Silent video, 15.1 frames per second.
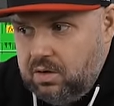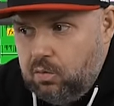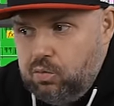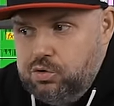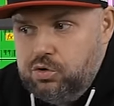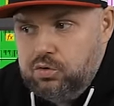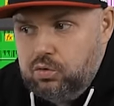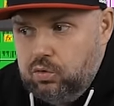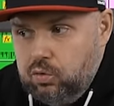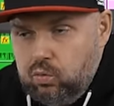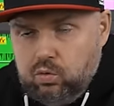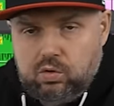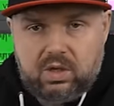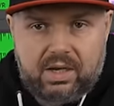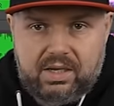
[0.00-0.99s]
And I really
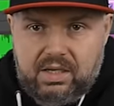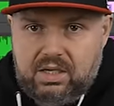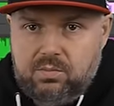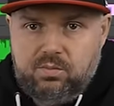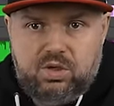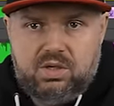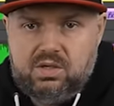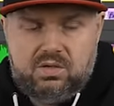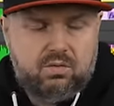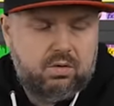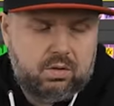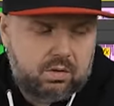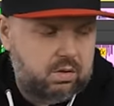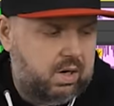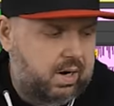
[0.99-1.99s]
like it.
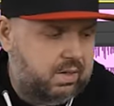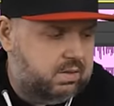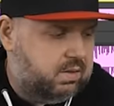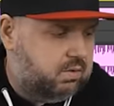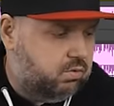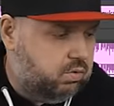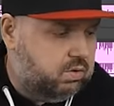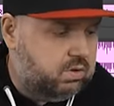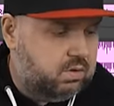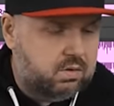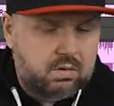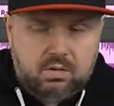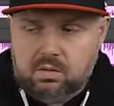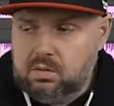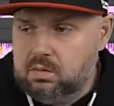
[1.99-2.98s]
That is such a
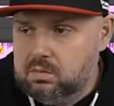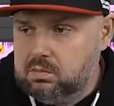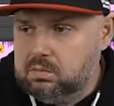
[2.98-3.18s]
mini P